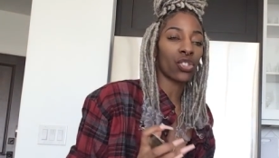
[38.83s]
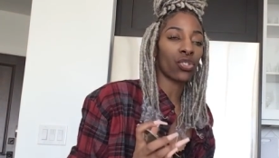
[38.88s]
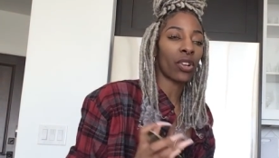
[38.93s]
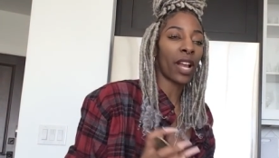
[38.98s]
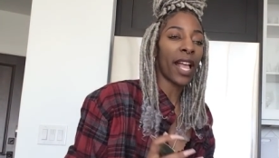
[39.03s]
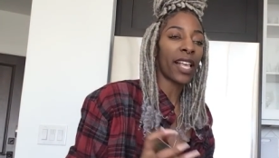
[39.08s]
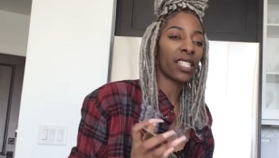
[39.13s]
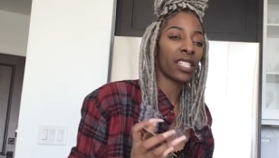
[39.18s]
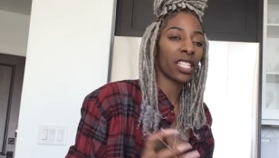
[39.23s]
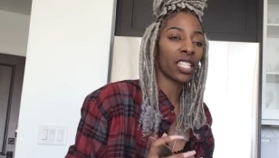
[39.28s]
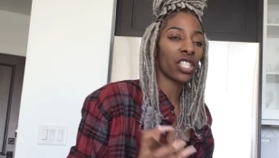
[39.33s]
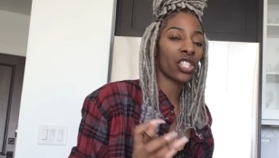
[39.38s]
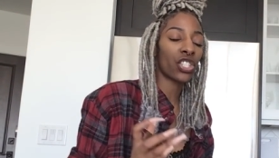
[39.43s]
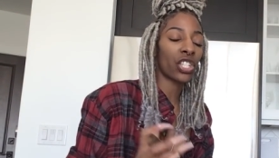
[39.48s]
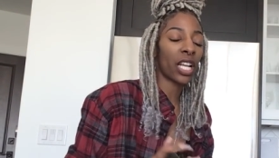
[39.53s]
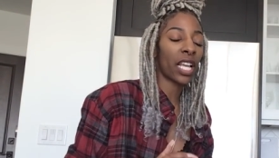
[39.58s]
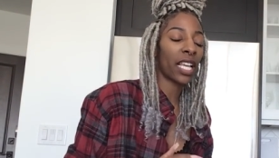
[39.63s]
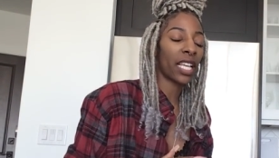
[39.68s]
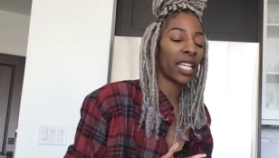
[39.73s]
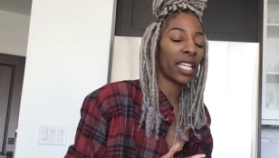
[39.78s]
Drastic
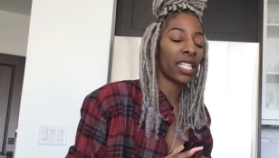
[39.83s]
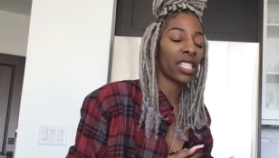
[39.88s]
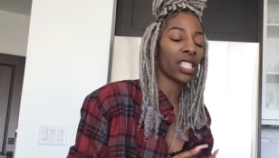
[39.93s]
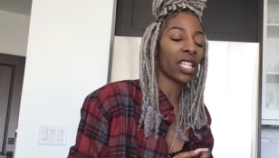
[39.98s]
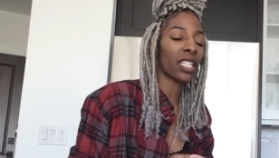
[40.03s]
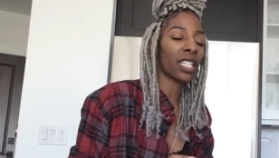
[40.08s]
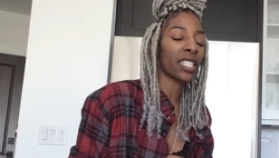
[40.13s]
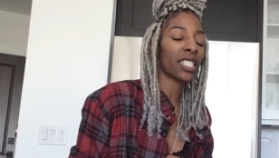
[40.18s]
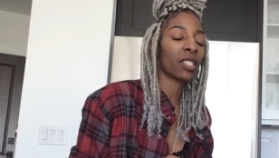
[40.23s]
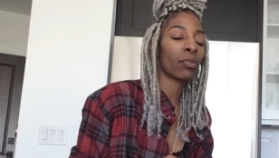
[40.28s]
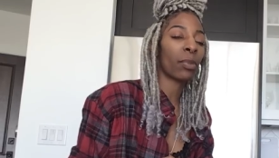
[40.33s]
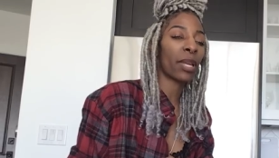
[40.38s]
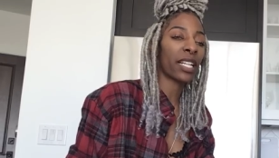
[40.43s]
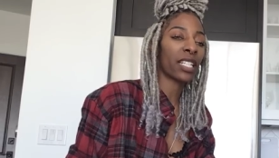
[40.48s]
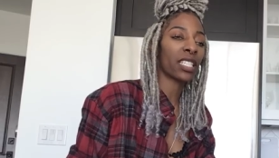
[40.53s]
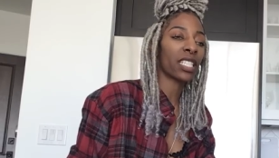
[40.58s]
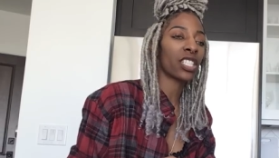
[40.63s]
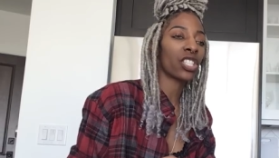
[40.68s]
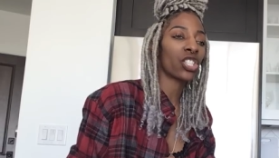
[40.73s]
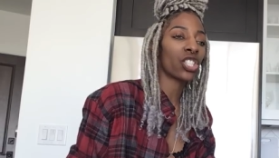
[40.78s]
change,
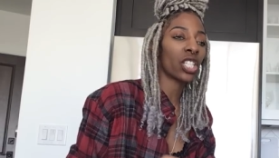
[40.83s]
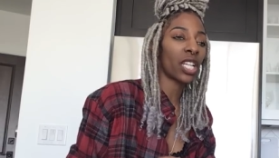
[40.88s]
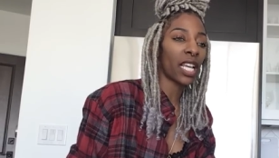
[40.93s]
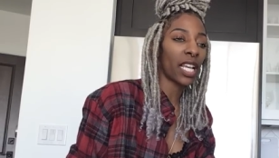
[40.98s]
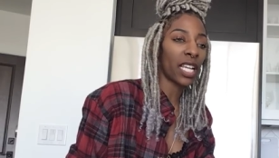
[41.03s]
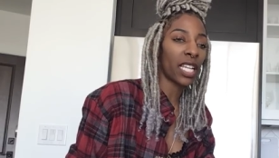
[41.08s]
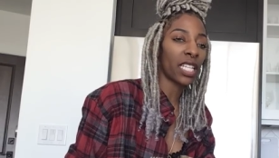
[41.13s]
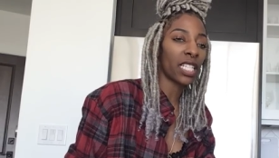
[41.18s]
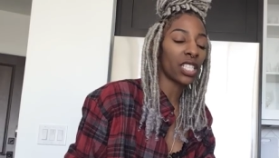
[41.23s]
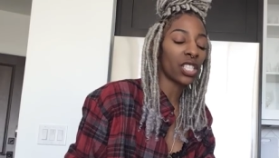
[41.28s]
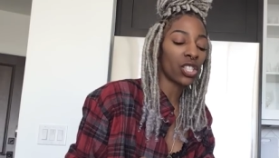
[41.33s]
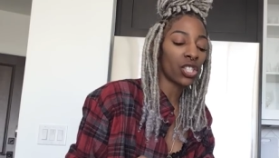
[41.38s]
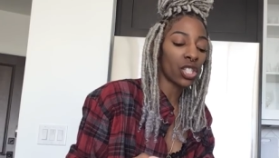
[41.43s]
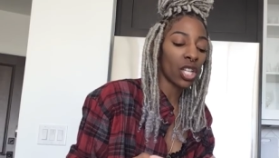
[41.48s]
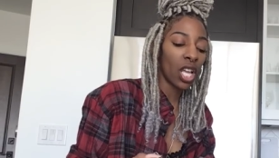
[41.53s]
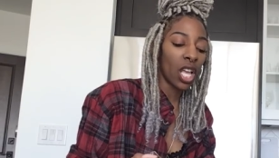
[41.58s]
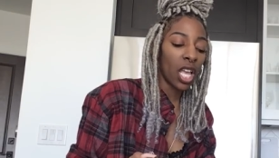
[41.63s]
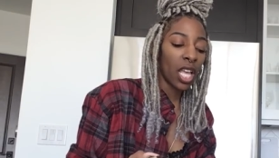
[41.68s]
unexpected change.